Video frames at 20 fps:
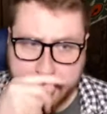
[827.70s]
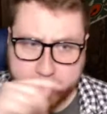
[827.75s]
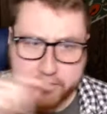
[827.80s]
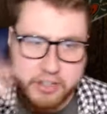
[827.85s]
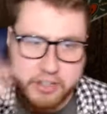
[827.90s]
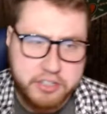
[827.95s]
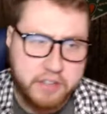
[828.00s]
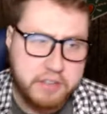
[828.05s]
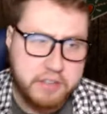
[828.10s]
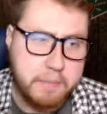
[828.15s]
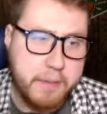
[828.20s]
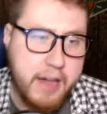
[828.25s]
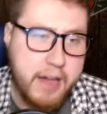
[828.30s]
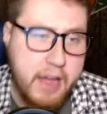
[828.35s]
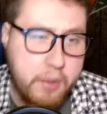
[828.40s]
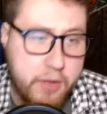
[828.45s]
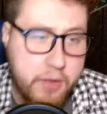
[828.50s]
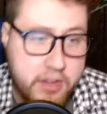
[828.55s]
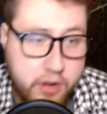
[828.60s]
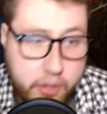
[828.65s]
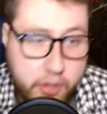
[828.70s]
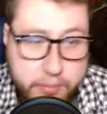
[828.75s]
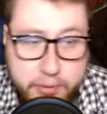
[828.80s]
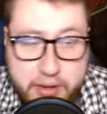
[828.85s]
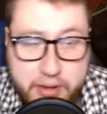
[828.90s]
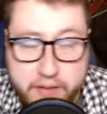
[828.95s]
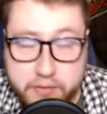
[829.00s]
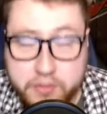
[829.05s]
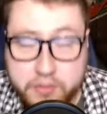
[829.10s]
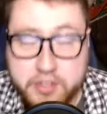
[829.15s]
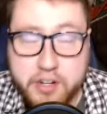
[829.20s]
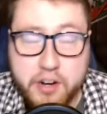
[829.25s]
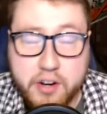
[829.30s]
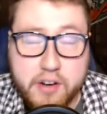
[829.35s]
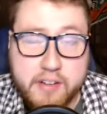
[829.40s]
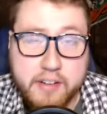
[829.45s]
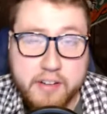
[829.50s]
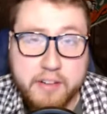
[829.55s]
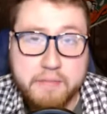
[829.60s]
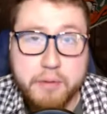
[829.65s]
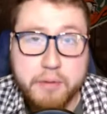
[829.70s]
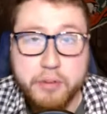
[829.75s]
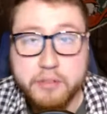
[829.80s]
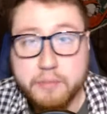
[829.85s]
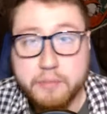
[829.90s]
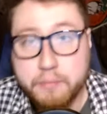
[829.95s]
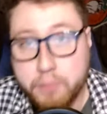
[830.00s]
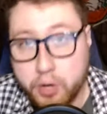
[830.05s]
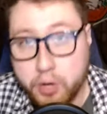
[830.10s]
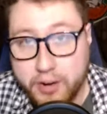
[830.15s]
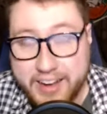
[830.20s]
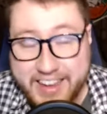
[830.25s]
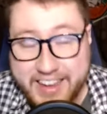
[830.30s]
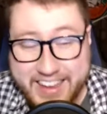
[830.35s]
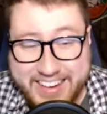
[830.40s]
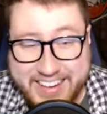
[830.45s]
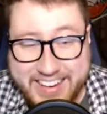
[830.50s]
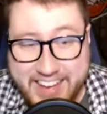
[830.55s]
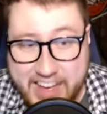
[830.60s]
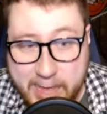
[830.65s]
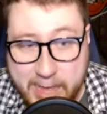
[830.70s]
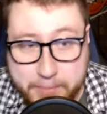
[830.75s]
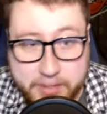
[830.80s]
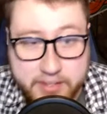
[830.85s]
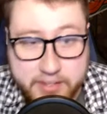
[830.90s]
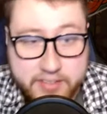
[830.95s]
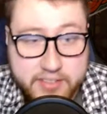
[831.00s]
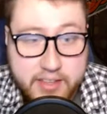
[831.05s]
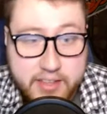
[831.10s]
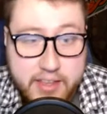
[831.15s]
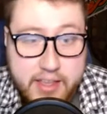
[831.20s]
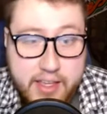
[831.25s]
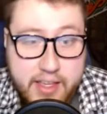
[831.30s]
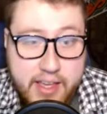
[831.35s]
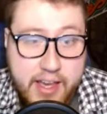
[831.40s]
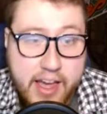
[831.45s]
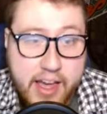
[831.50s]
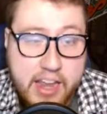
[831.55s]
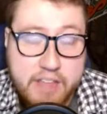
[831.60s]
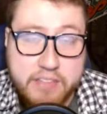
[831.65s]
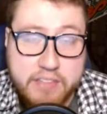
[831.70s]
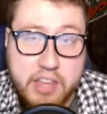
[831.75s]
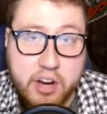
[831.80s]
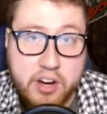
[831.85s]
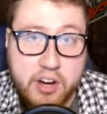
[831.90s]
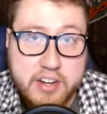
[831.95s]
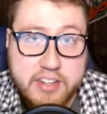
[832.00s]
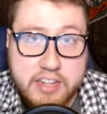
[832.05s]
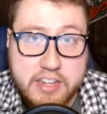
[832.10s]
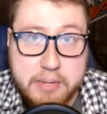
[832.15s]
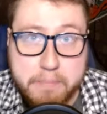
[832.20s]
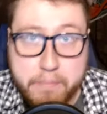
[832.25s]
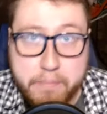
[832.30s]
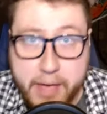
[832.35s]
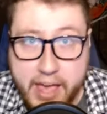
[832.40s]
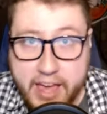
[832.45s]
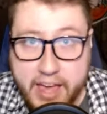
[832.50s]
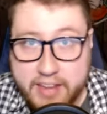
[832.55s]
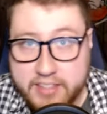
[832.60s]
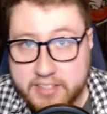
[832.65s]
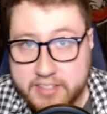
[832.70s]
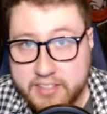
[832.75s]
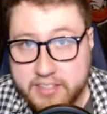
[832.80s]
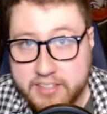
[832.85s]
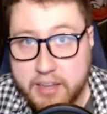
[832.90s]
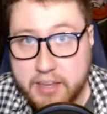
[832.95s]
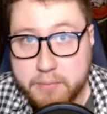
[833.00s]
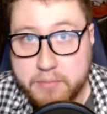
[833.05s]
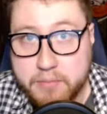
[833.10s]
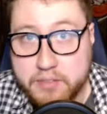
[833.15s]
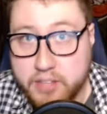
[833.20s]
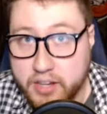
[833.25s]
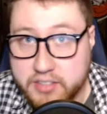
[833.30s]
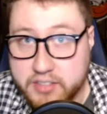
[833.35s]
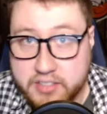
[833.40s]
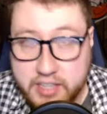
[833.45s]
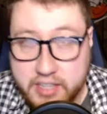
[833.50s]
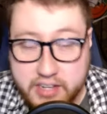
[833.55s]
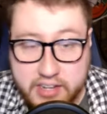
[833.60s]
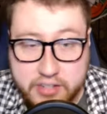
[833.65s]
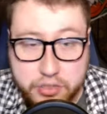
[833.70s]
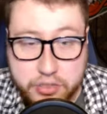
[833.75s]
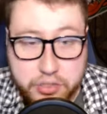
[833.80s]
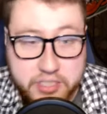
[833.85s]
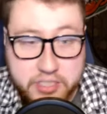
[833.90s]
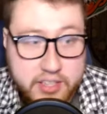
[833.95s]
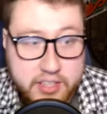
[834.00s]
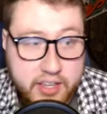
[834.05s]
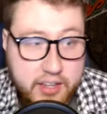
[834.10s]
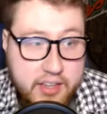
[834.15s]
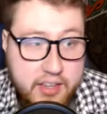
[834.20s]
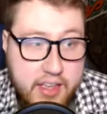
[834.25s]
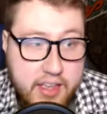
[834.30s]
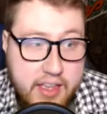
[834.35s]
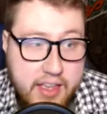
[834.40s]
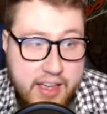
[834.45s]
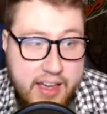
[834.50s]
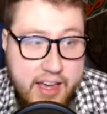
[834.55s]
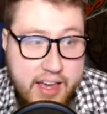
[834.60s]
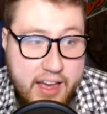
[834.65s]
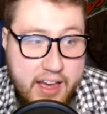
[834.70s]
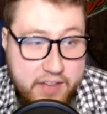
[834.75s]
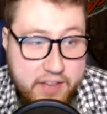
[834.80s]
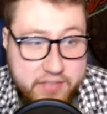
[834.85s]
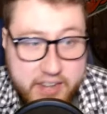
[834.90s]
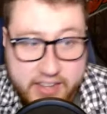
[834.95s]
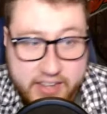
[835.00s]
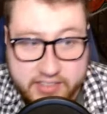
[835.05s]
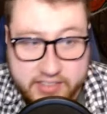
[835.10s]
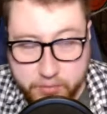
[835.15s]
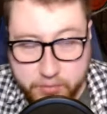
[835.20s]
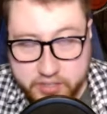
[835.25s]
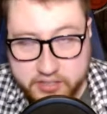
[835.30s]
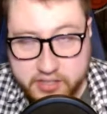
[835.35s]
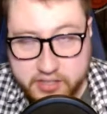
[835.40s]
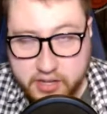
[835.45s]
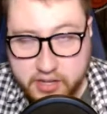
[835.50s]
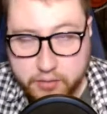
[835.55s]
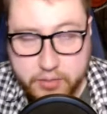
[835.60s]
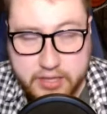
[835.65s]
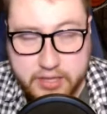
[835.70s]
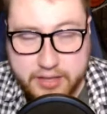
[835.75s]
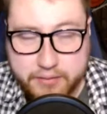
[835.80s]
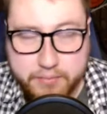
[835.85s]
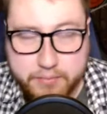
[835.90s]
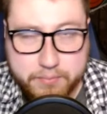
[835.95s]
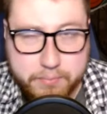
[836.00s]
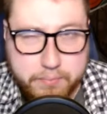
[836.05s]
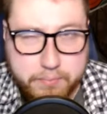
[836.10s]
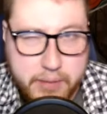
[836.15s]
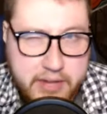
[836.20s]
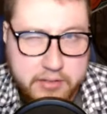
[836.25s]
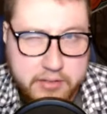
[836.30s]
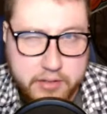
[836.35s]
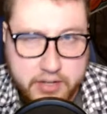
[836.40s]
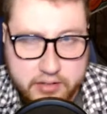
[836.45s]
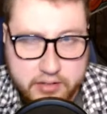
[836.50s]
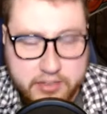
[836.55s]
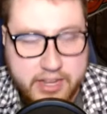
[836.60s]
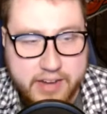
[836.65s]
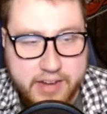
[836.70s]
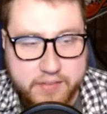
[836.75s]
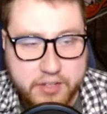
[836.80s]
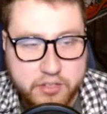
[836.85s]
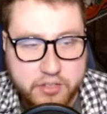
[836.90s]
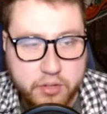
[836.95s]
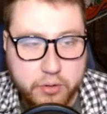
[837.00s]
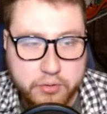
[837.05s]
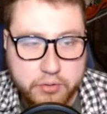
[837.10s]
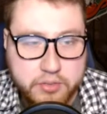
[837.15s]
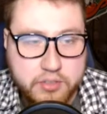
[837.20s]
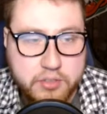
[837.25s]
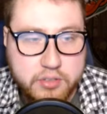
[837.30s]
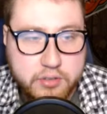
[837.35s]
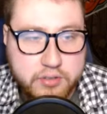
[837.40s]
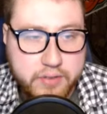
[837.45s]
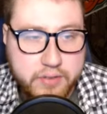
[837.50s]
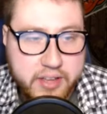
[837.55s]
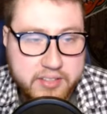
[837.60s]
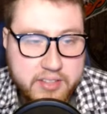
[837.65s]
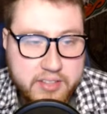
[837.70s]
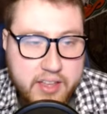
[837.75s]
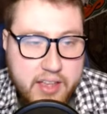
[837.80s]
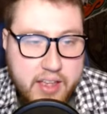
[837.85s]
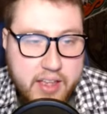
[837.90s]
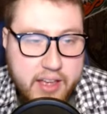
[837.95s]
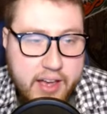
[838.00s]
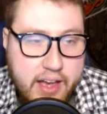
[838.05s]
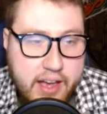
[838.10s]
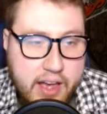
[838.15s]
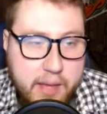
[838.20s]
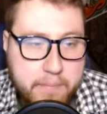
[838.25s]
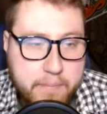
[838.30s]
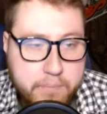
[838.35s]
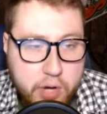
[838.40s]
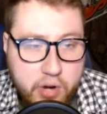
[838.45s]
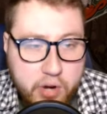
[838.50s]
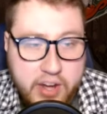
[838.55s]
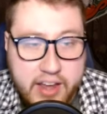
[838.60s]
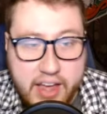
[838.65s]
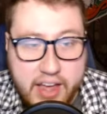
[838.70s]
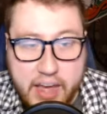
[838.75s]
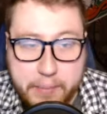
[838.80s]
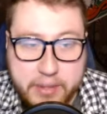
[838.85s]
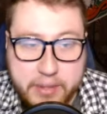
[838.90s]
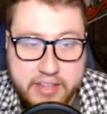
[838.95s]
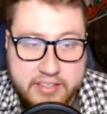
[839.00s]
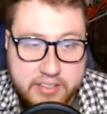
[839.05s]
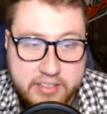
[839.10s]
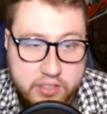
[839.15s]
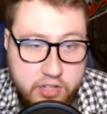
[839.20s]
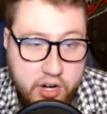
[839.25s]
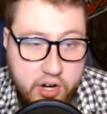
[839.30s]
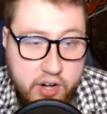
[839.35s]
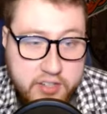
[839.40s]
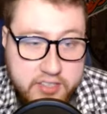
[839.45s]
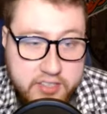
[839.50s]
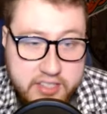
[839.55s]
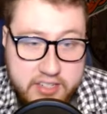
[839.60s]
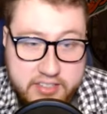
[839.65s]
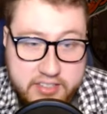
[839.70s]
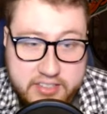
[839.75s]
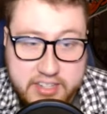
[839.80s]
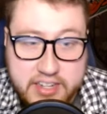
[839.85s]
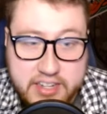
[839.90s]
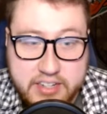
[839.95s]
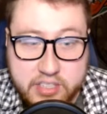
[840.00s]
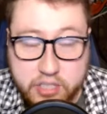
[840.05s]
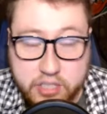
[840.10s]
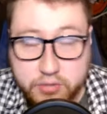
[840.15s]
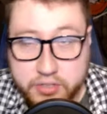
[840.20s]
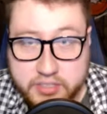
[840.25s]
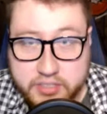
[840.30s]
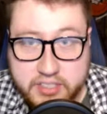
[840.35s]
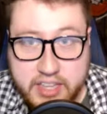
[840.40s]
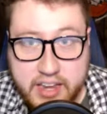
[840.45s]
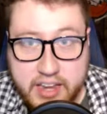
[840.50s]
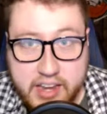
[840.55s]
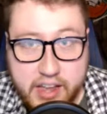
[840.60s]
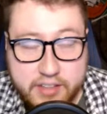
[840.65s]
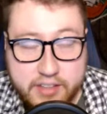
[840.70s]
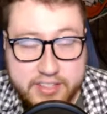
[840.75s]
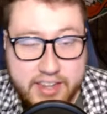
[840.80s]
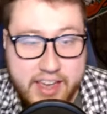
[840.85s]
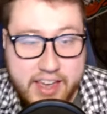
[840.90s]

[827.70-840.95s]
Fresh off the bye, we hope that we have the return of both Murray and Hopkins. If they are indeed back, this game does get interesting. If not, then we're stuck with it, basically kind of a total snooze fest. Murray, Hopkins, and the Cards DSTs are the real standouts.